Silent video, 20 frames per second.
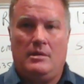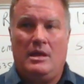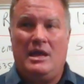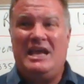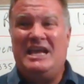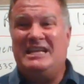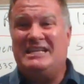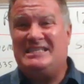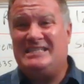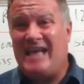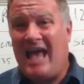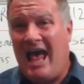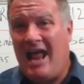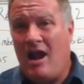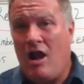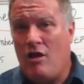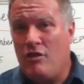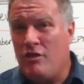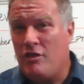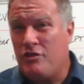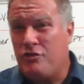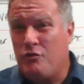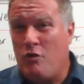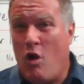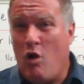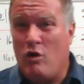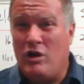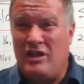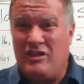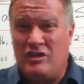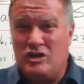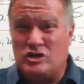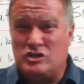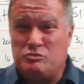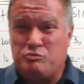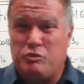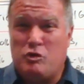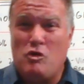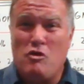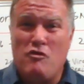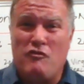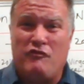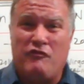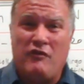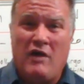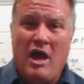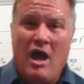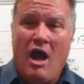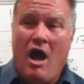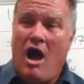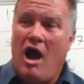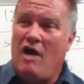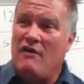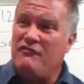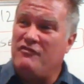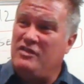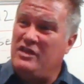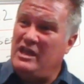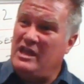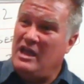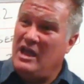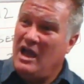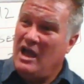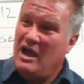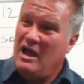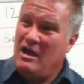He sat on the throne, and there's proof of the